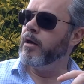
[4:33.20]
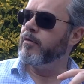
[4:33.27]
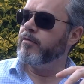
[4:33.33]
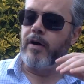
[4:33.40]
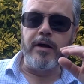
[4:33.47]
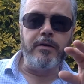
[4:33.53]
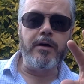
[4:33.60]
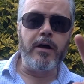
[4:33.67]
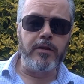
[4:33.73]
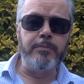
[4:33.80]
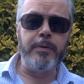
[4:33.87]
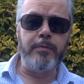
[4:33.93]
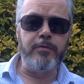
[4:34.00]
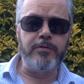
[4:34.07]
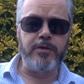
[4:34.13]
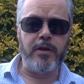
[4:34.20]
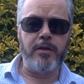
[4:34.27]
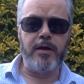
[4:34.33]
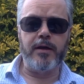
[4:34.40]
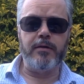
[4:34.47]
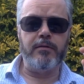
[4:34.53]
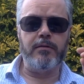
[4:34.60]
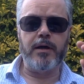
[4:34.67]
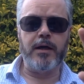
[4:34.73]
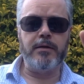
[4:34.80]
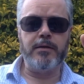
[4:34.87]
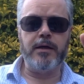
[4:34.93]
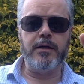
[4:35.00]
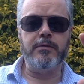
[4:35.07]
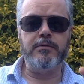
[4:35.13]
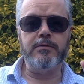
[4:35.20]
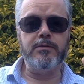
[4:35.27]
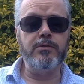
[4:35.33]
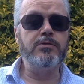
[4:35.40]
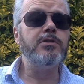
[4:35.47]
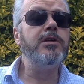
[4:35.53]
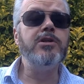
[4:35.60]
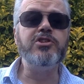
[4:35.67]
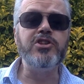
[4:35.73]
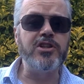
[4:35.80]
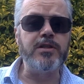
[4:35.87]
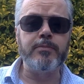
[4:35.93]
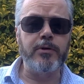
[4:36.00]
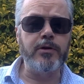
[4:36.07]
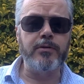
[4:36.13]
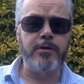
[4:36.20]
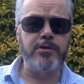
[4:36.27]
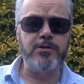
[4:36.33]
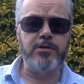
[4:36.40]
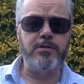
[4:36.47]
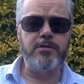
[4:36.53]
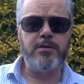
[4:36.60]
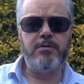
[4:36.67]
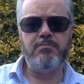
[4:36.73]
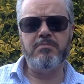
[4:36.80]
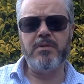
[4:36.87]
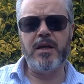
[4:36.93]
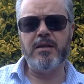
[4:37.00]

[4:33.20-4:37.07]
Fine, other people have done that, and those are legitimate questions, and